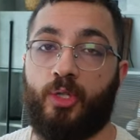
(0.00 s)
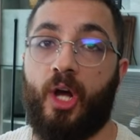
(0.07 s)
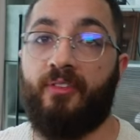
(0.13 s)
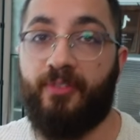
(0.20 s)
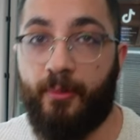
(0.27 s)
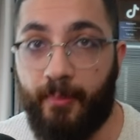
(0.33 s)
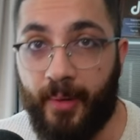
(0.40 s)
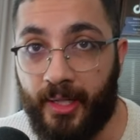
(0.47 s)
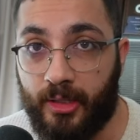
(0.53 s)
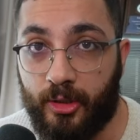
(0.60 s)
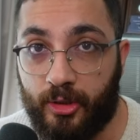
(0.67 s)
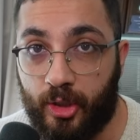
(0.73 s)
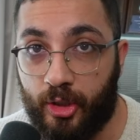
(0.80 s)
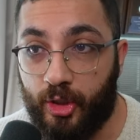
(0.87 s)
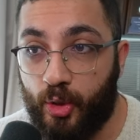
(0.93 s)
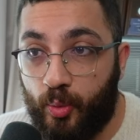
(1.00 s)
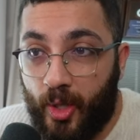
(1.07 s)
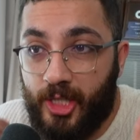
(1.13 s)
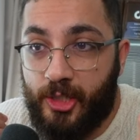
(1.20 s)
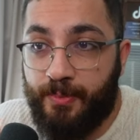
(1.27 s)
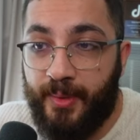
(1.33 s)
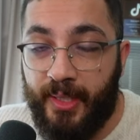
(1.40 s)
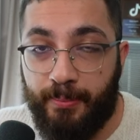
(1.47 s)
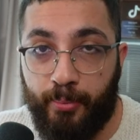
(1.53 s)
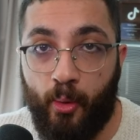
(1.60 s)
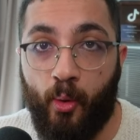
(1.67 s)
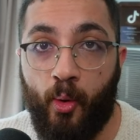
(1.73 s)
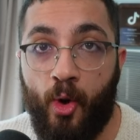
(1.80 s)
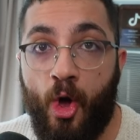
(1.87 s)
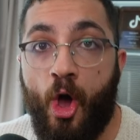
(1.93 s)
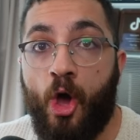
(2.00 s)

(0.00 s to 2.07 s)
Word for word: government, the U S people?